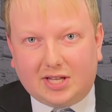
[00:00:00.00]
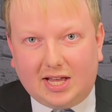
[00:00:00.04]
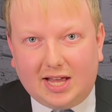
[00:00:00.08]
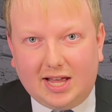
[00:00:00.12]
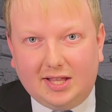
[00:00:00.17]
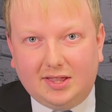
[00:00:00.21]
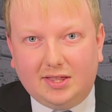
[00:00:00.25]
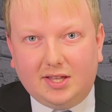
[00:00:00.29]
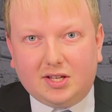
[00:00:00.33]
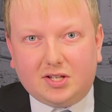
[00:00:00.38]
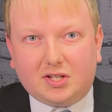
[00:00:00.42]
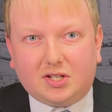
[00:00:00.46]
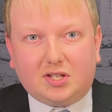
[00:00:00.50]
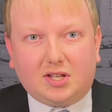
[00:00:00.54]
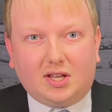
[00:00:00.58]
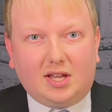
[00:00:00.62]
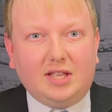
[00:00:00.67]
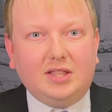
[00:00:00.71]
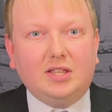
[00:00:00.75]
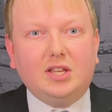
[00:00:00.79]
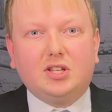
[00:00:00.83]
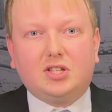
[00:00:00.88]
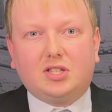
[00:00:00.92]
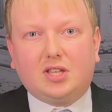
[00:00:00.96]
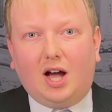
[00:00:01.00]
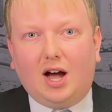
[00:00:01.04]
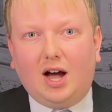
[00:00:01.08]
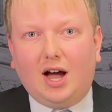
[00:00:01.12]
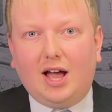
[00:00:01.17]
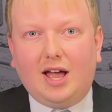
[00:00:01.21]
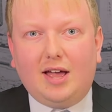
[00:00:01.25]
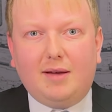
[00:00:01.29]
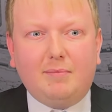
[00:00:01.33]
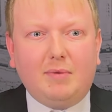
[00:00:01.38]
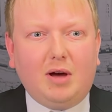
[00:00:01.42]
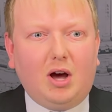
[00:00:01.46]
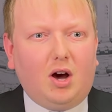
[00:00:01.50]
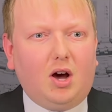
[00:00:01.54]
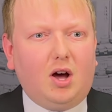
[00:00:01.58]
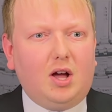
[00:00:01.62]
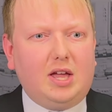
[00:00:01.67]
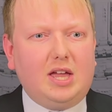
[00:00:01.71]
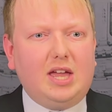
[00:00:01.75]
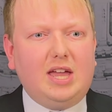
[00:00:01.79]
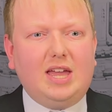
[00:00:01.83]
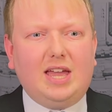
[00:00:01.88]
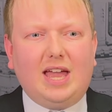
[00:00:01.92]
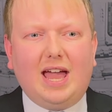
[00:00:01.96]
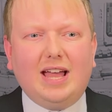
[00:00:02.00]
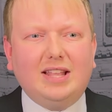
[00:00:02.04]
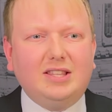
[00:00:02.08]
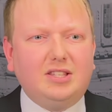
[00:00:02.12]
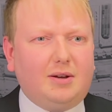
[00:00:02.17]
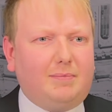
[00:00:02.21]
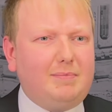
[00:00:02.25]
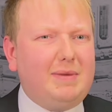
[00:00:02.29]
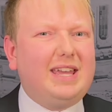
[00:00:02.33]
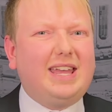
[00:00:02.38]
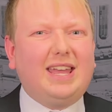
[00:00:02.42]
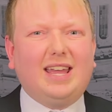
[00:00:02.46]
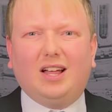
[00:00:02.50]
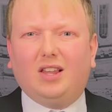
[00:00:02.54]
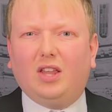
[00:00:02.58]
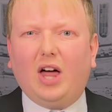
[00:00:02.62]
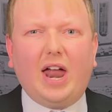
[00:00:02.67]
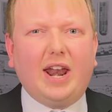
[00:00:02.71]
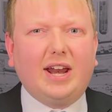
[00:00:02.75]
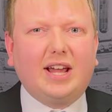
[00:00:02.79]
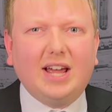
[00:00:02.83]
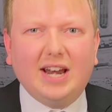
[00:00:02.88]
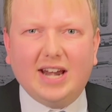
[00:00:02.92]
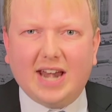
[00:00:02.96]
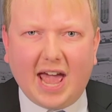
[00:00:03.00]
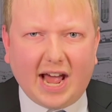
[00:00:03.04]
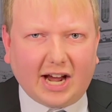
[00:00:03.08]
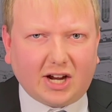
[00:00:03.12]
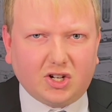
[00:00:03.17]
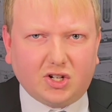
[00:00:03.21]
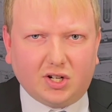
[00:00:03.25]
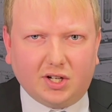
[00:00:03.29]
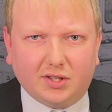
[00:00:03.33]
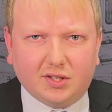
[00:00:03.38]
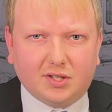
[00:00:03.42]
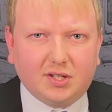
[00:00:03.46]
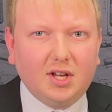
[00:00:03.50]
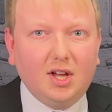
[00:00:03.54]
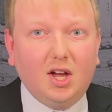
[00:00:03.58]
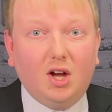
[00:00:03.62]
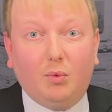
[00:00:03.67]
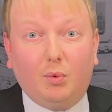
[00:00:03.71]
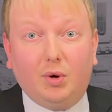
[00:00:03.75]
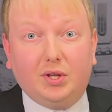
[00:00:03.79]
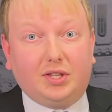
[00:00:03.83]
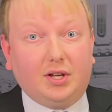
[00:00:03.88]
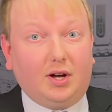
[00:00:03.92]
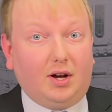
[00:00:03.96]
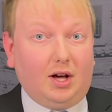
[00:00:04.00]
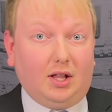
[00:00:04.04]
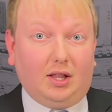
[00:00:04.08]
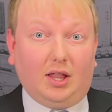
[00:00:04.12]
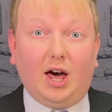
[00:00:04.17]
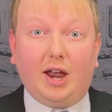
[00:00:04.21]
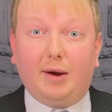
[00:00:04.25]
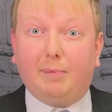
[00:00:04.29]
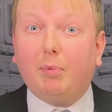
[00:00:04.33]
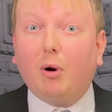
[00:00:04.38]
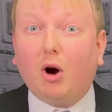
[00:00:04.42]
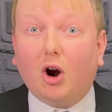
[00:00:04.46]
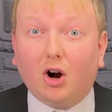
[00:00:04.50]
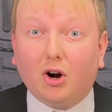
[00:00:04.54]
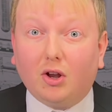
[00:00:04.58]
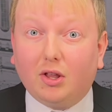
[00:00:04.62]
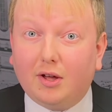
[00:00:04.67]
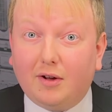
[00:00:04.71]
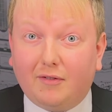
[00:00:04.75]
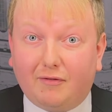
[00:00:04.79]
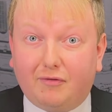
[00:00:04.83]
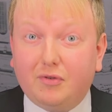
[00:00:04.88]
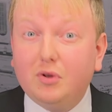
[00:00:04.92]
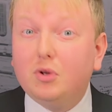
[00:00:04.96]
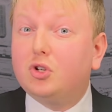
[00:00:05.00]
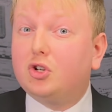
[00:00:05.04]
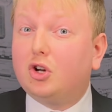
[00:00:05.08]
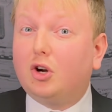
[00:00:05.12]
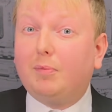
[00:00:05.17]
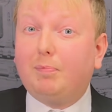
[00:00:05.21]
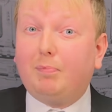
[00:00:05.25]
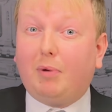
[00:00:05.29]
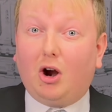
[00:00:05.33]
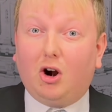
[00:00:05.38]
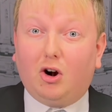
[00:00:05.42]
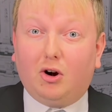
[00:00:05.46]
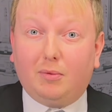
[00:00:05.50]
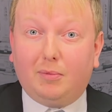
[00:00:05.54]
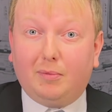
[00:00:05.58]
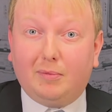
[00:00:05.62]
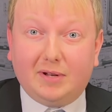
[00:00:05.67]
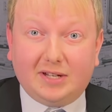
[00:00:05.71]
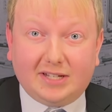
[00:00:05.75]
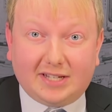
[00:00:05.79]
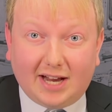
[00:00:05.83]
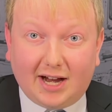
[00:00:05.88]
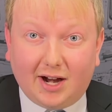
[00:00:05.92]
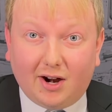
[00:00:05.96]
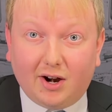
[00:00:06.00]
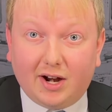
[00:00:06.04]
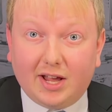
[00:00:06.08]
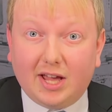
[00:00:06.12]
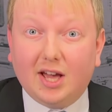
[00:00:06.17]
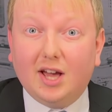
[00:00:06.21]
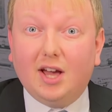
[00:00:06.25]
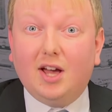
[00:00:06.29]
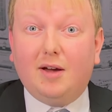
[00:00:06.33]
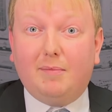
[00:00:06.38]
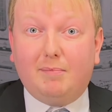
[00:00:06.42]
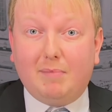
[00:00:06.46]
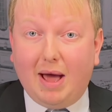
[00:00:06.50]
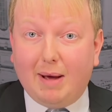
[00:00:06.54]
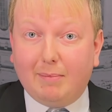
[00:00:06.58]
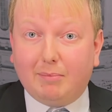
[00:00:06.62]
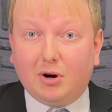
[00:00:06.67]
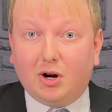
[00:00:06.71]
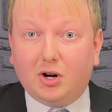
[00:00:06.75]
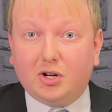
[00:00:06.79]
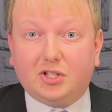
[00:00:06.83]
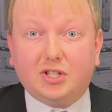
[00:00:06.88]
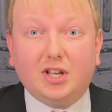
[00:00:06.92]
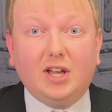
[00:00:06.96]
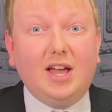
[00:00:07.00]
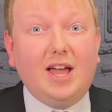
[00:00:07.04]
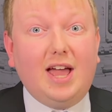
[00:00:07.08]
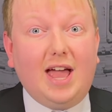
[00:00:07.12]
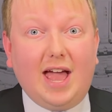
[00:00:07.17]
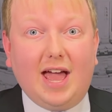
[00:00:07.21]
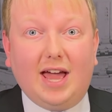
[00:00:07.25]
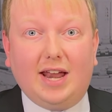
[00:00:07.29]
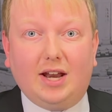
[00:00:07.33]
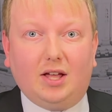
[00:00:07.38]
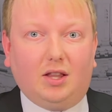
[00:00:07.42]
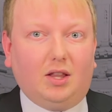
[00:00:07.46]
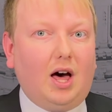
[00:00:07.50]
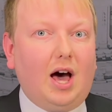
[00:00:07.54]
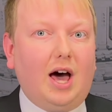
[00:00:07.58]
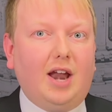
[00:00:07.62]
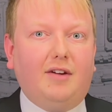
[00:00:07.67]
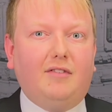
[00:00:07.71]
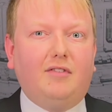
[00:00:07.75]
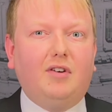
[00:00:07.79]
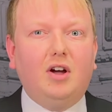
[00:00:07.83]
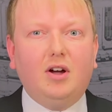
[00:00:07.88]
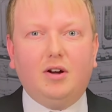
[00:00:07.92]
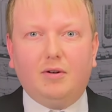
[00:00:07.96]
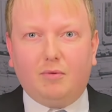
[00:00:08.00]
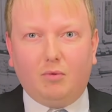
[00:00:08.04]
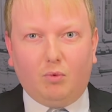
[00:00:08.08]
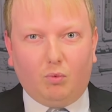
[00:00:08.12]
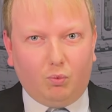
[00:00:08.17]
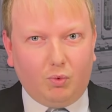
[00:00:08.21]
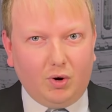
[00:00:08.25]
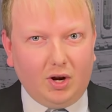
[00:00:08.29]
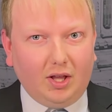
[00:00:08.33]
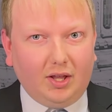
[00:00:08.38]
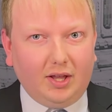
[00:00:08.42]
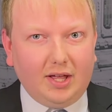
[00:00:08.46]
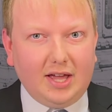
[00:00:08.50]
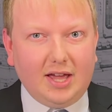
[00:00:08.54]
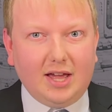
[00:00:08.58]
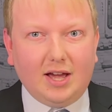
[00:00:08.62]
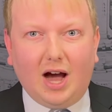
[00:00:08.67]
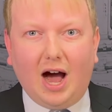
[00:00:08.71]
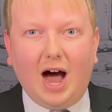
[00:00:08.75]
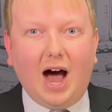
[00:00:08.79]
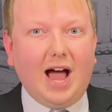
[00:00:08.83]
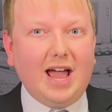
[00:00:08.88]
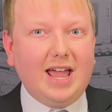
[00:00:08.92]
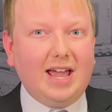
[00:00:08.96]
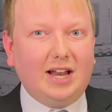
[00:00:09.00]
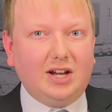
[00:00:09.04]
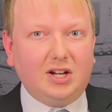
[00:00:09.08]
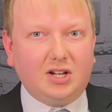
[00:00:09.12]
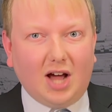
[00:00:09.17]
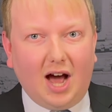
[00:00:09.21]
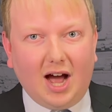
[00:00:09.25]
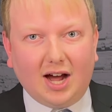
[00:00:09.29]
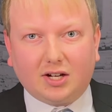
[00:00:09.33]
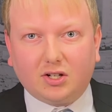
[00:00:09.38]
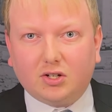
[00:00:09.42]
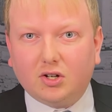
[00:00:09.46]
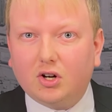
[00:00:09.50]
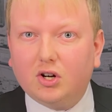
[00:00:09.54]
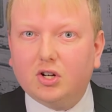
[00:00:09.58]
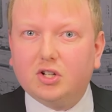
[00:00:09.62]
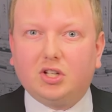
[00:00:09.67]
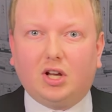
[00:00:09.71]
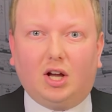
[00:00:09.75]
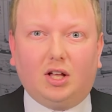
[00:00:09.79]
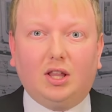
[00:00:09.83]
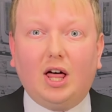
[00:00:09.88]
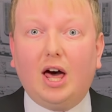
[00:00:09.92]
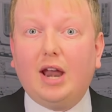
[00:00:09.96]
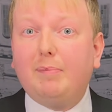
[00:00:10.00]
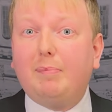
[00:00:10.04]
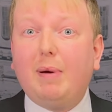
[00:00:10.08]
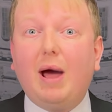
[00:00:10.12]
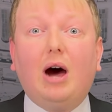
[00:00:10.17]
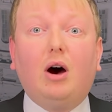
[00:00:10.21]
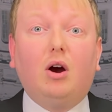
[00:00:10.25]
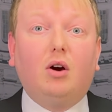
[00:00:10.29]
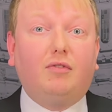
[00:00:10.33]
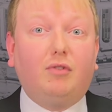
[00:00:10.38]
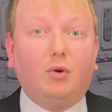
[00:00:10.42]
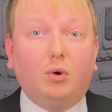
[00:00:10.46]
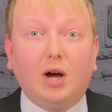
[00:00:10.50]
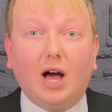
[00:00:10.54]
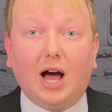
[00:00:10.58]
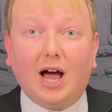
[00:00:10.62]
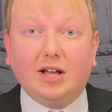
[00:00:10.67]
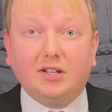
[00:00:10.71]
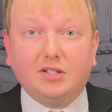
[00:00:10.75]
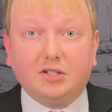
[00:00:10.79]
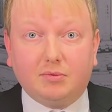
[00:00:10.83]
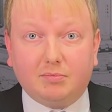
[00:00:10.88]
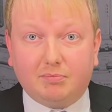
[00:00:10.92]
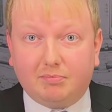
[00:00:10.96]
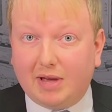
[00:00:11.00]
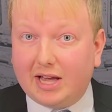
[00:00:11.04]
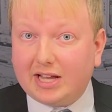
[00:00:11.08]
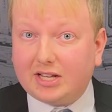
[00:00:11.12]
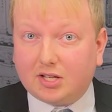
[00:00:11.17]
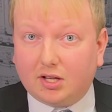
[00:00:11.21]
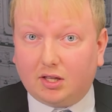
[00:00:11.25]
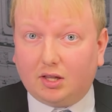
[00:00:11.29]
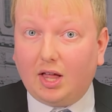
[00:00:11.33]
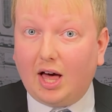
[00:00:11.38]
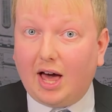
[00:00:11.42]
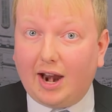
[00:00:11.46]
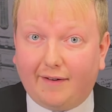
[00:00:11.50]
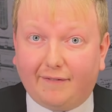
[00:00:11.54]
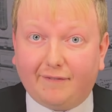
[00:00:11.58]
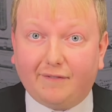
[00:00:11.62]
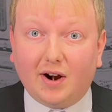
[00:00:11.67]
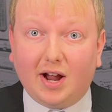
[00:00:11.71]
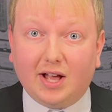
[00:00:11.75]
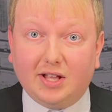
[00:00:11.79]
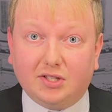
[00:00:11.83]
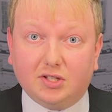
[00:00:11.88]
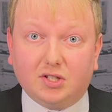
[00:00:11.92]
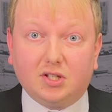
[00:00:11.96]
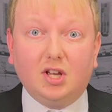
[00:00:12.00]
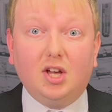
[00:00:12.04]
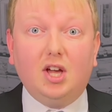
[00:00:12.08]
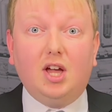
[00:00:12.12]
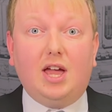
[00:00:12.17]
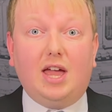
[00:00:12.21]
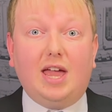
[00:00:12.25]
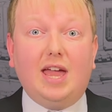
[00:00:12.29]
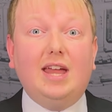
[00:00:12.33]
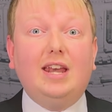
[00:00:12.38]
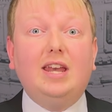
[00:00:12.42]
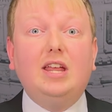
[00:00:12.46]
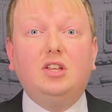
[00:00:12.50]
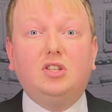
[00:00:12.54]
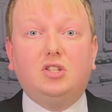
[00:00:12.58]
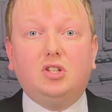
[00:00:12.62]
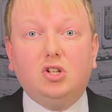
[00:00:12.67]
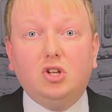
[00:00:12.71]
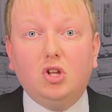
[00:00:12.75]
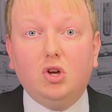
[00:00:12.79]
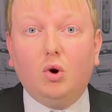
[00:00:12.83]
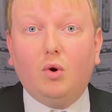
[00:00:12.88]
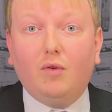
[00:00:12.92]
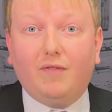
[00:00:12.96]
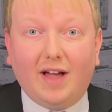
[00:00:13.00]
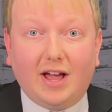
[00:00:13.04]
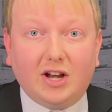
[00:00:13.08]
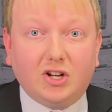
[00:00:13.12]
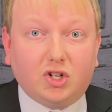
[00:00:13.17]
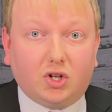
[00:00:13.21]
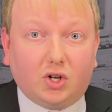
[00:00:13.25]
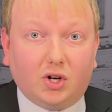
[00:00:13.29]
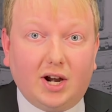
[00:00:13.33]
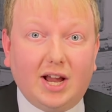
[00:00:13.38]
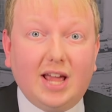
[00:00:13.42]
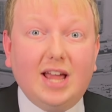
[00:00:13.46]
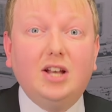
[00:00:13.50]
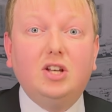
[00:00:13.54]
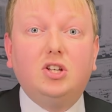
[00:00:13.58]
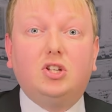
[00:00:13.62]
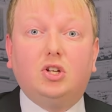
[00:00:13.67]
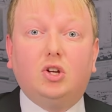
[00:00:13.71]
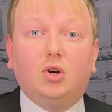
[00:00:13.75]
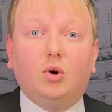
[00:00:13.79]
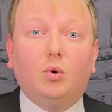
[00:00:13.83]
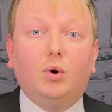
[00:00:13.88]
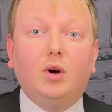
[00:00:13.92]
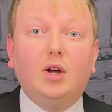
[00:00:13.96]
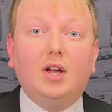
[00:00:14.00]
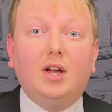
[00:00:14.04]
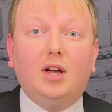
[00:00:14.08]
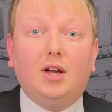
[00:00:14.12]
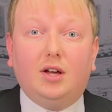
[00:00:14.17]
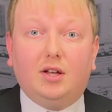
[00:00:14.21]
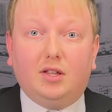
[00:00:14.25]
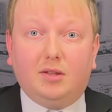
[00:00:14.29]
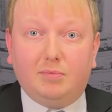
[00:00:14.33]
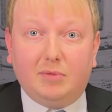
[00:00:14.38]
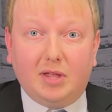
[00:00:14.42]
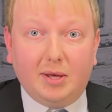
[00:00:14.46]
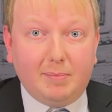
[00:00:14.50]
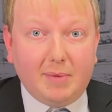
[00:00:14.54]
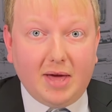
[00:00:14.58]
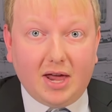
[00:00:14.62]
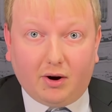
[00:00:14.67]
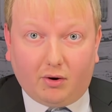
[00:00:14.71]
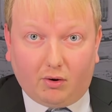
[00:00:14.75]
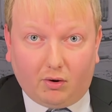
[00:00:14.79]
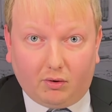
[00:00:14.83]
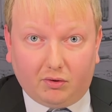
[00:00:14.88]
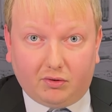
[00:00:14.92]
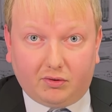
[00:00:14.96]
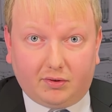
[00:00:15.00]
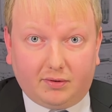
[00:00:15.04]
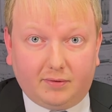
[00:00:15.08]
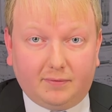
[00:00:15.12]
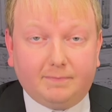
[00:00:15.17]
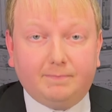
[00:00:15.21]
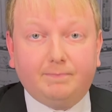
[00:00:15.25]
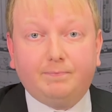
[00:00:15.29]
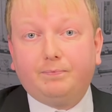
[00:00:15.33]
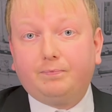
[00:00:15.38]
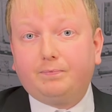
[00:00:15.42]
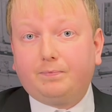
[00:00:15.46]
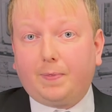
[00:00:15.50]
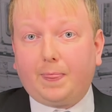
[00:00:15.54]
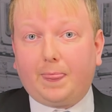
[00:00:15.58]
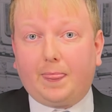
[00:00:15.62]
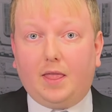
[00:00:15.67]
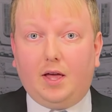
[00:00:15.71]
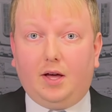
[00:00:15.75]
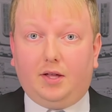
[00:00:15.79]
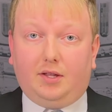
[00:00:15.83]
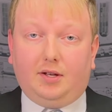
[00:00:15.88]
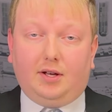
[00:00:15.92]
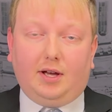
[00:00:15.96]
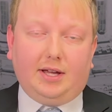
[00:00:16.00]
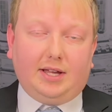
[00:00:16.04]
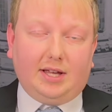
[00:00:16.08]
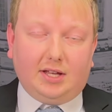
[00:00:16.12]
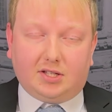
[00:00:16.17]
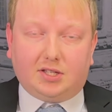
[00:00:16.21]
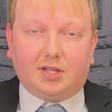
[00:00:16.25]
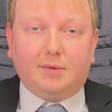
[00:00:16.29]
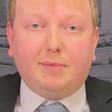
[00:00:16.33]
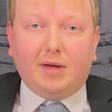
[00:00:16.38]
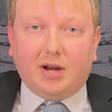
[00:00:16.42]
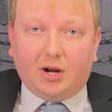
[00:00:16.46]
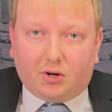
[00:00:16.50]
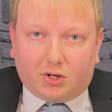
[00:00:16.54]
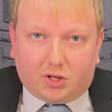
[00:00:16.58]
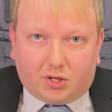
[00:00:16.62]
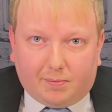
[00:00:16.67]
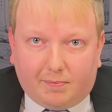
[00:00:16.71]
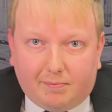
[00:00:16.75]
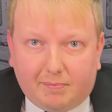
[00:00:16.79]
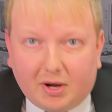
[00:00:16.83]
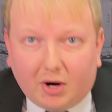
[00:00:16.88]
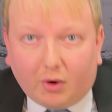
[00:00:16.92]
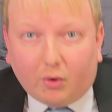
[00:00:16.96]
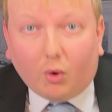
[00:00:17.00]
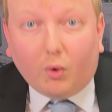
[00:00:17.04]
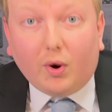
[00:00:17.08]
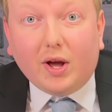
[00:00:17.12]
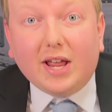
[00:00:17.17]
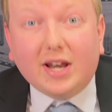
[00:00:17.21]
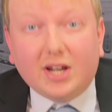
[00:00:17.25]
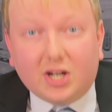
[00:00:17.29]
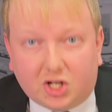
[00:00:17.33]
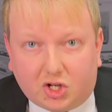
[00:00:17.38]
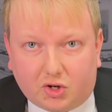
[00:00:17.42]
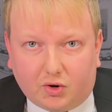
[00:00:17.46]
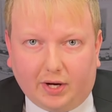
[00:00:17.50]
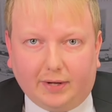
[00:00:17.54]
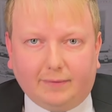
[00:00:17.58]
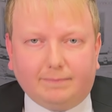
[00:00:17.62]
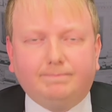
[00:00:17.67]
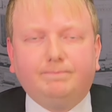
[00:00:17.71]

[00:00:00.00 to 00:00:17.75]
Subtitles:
In this time, he ends up making a lot of connections with a lot of future parliamentary members and a lot of really high-end doctors, a lot of powerful guys. Makes a lot of friends in his new venture into the minerals, the mineral industry.